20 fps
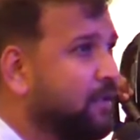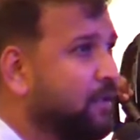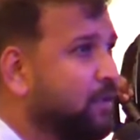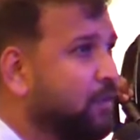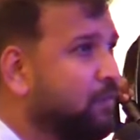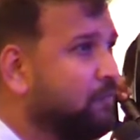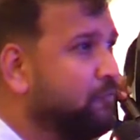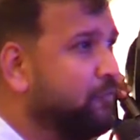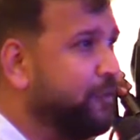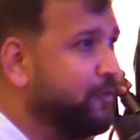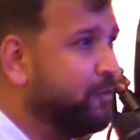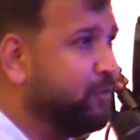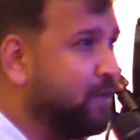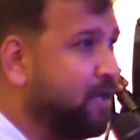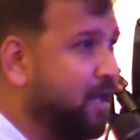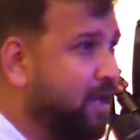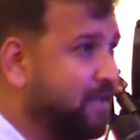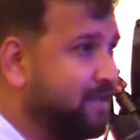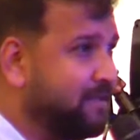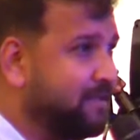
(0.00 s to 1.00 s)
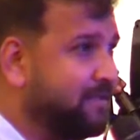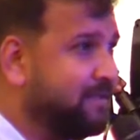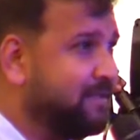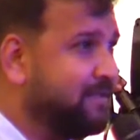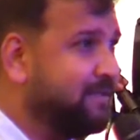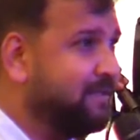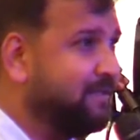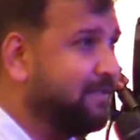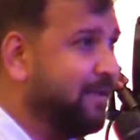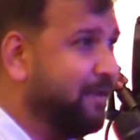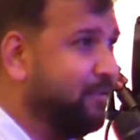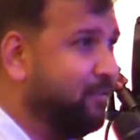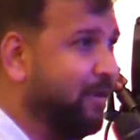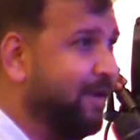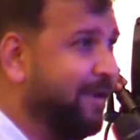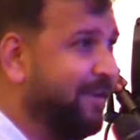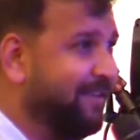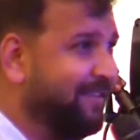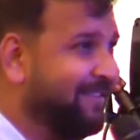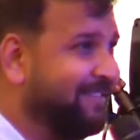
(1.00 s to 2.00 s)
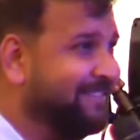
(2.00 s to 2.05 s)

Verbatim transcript: whom would you cast and why?